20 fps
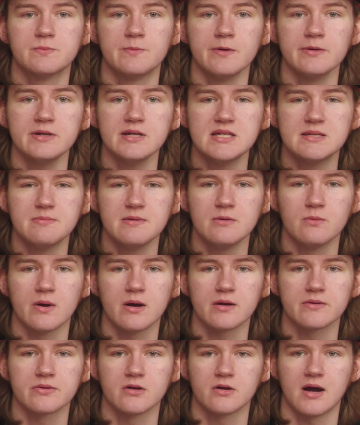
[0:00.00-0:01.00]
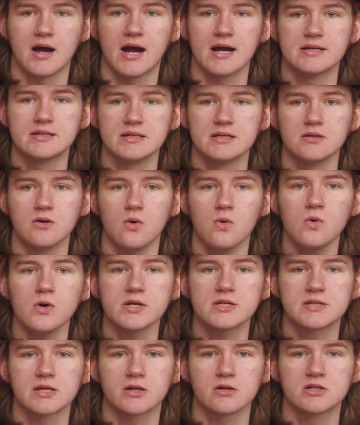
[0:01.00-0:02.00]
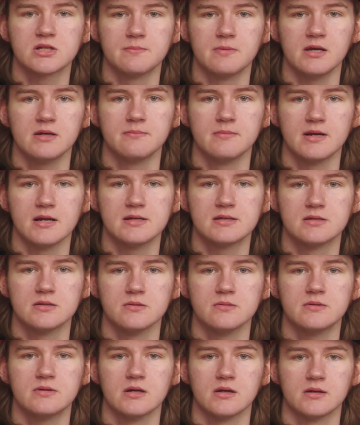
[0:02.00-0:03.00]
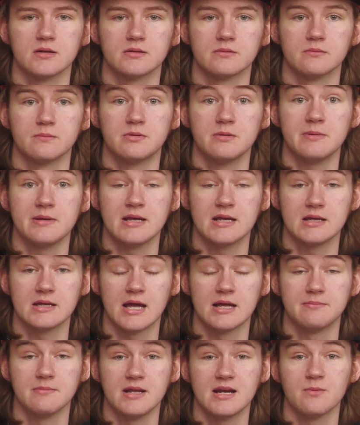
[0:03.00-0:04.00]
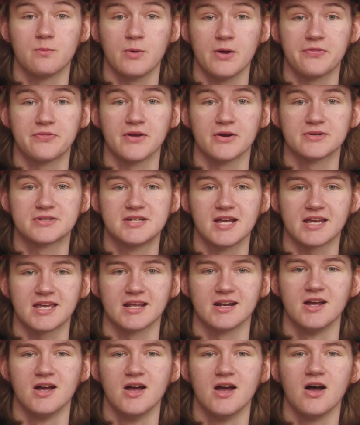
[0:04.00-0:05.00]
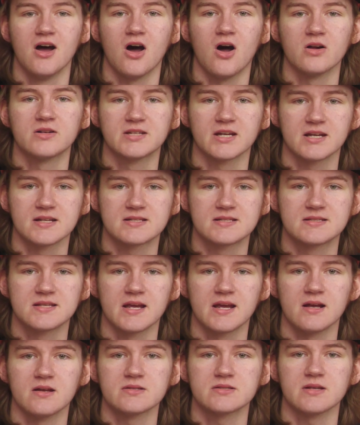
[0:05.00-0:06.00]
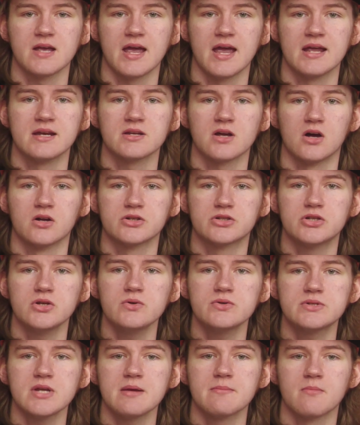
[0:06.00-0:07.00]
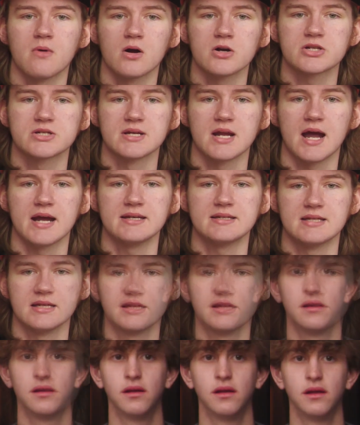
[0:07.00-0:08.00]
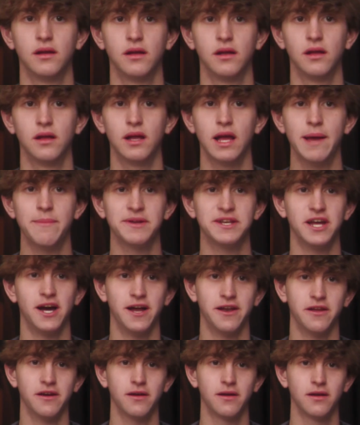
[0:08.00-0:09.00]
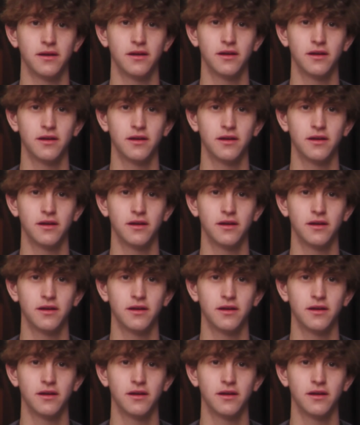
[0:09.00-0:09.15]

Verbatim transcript: will need to be wearing their ID or a sticker to be admitted to the, be admitted with their ticket. All ticket sales end on Tuesday, March 19th. Hey Medina,